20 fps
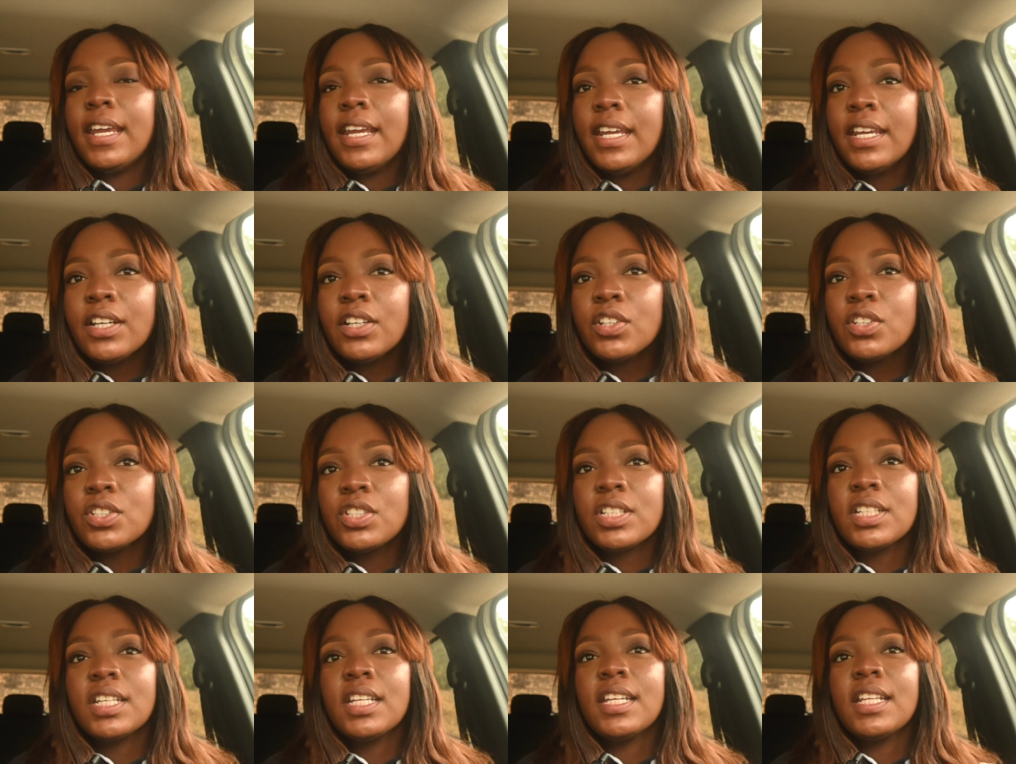
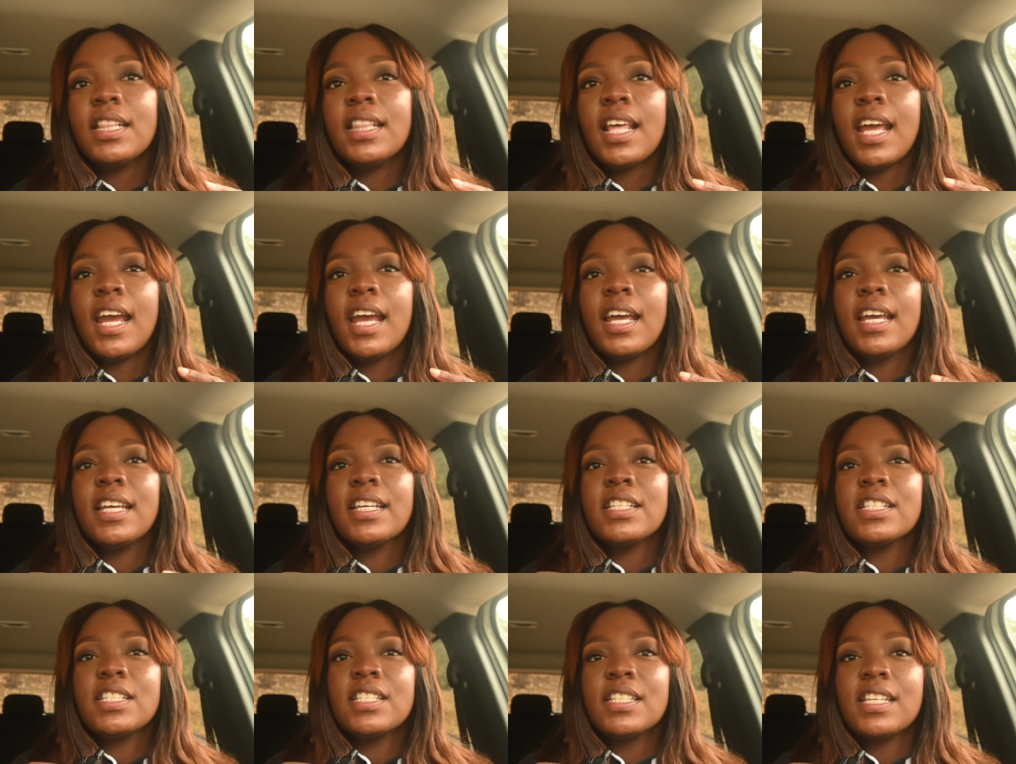energy that
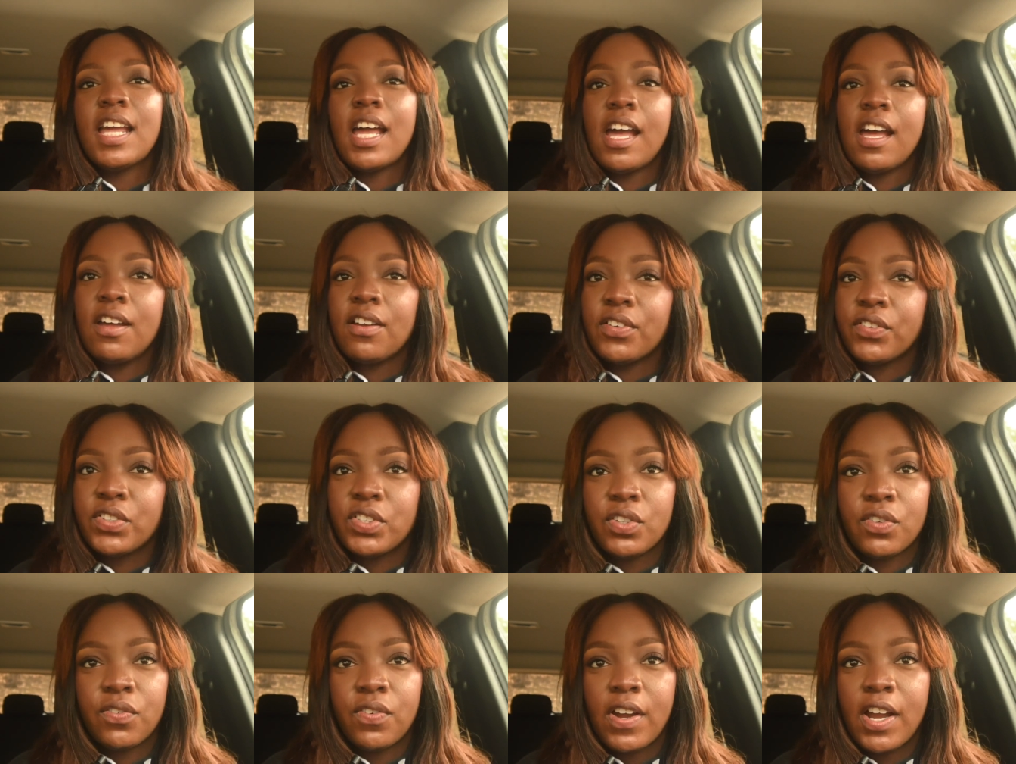is not of
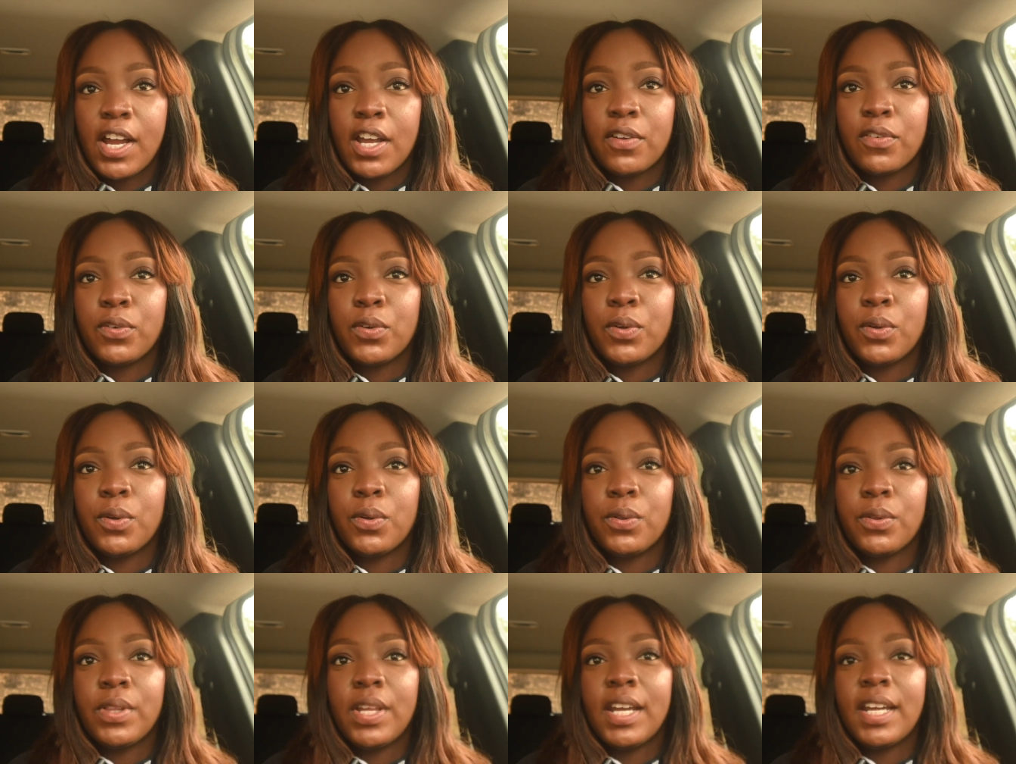
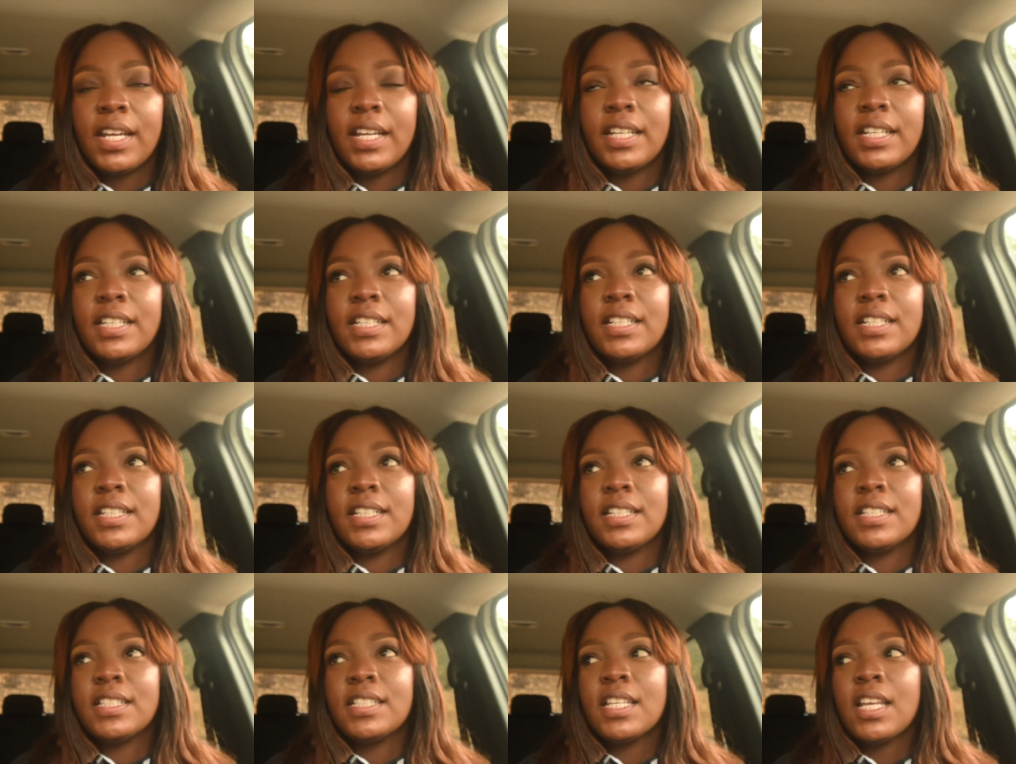survival that
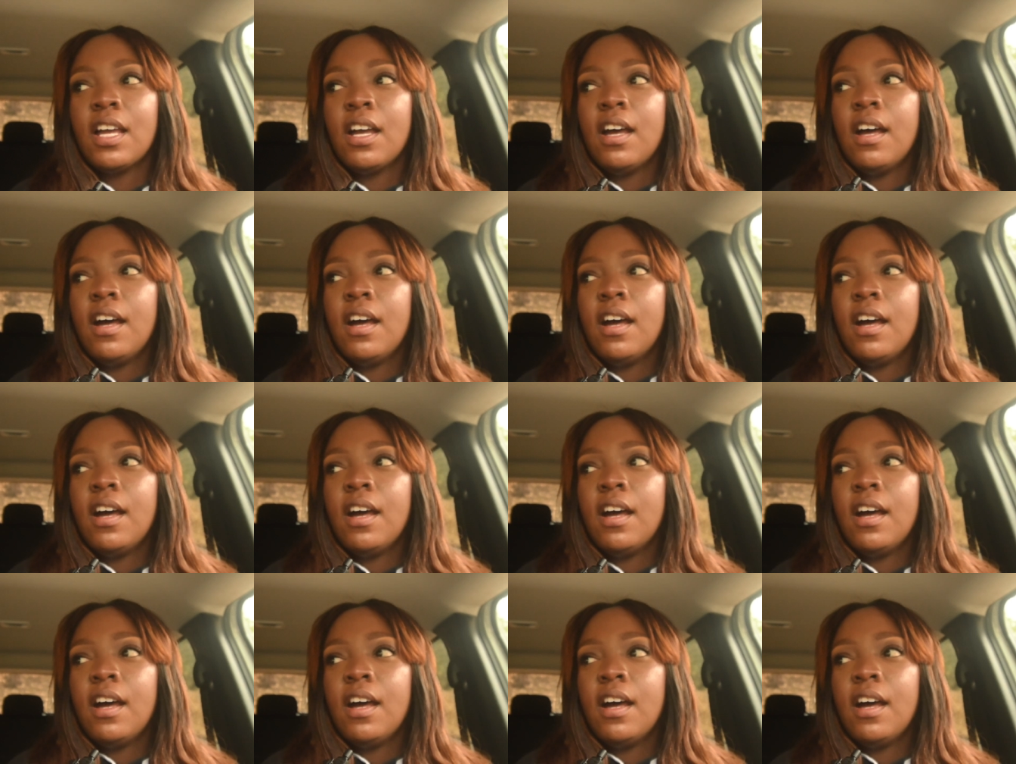is